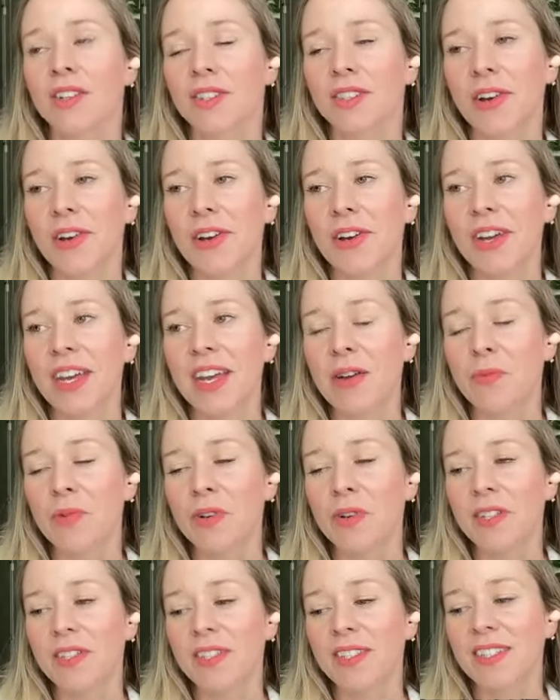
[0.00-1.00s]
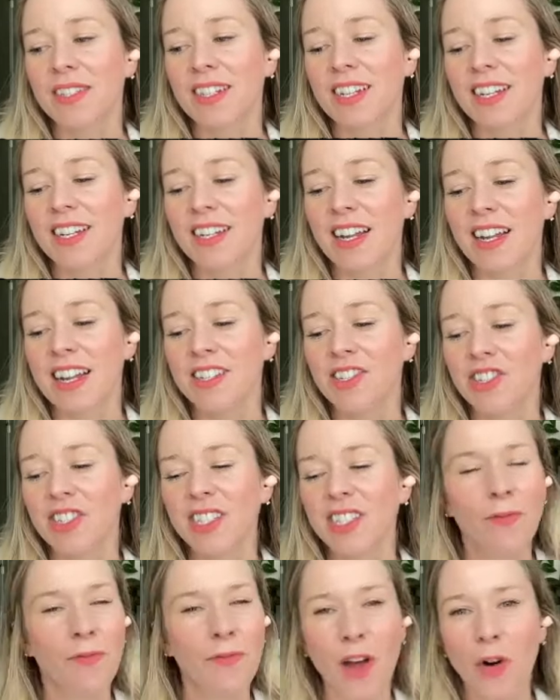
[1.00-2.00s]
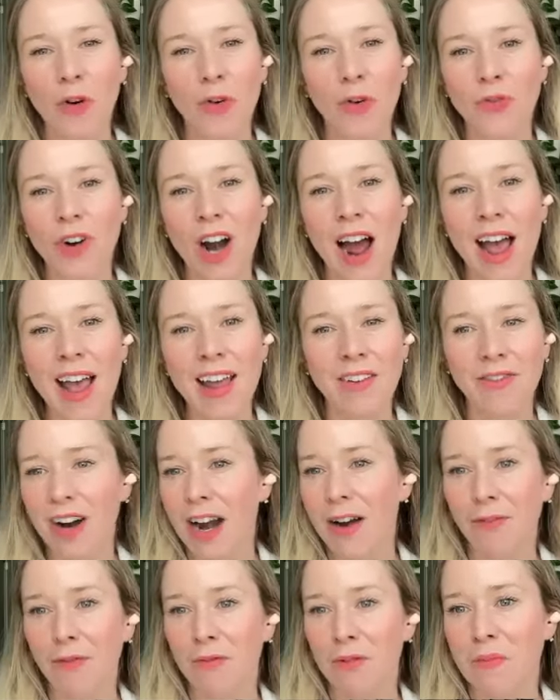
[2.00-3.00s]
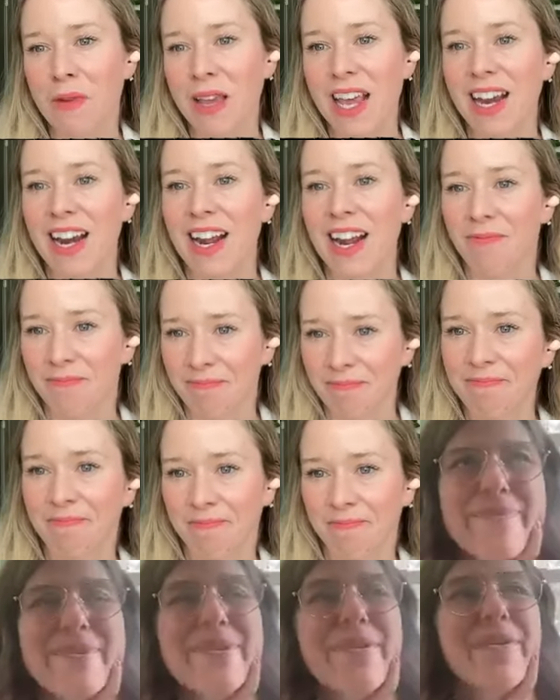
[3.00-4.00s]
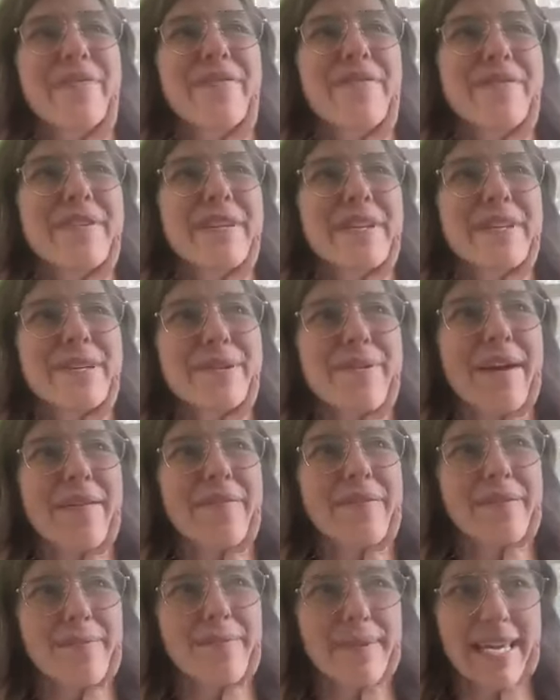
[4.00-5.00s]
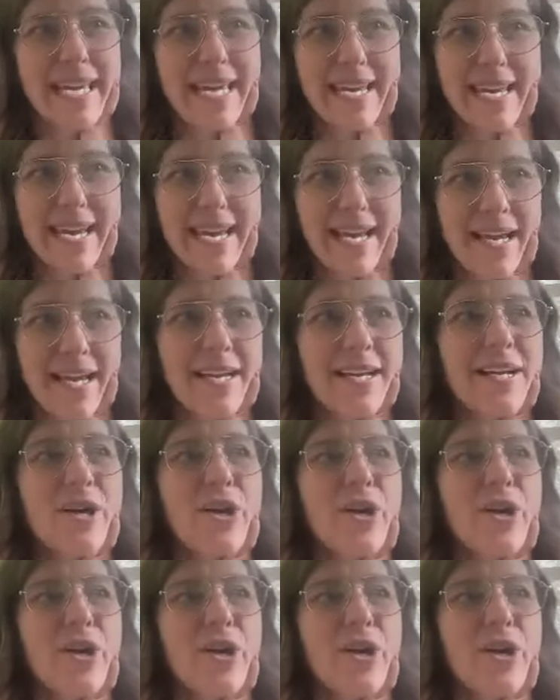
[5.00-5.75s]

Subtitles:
So it just felt right from the beginning. So it feels right from the beginning.